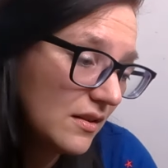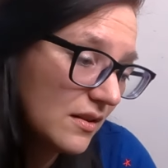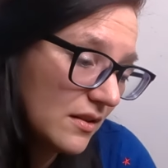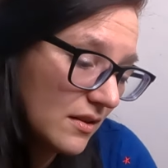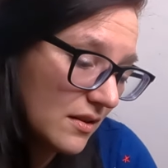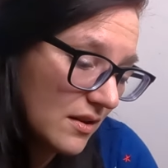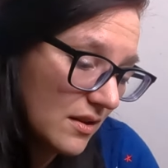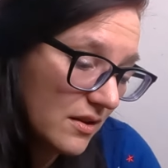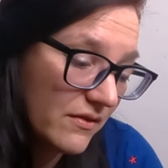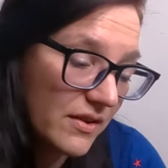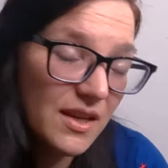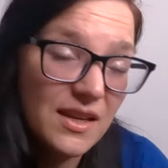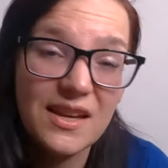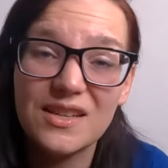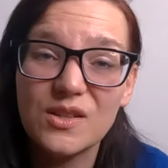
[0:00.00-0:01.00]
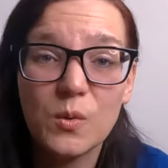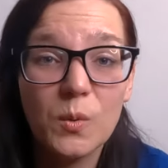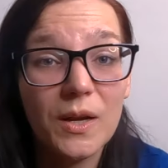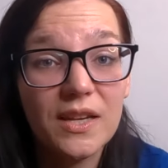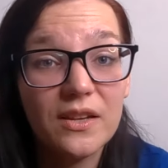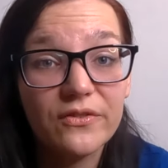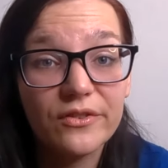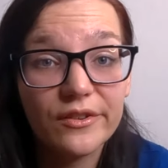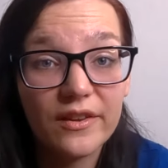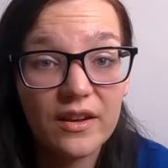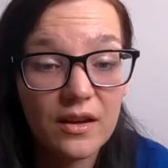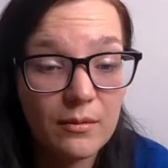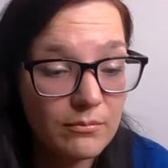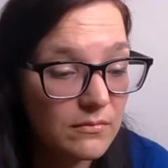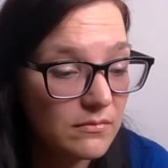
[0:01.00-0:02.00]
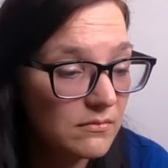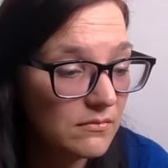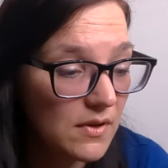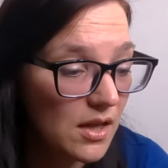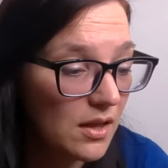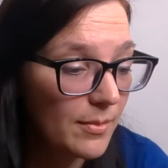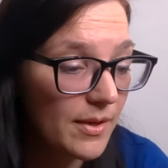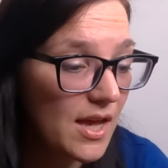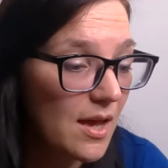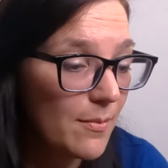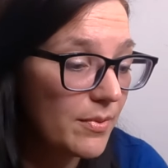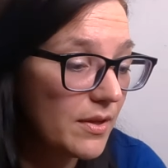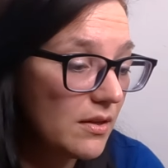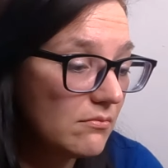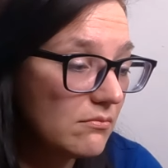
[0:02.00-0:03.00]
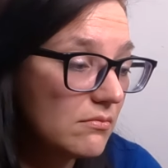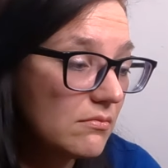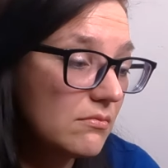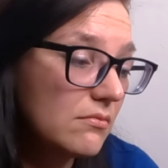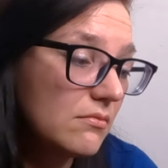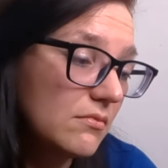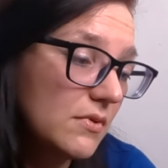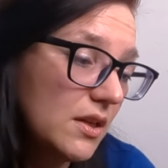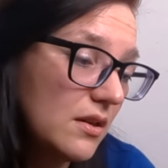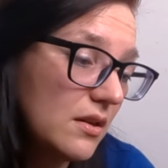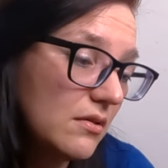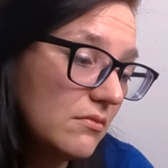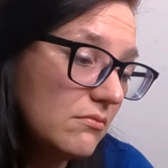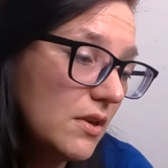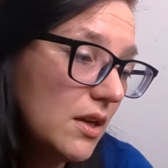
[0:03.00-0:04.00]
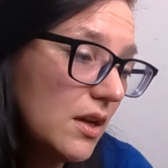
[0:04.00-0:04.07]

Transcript: if I can get twenty for them, I'll be happy, you know?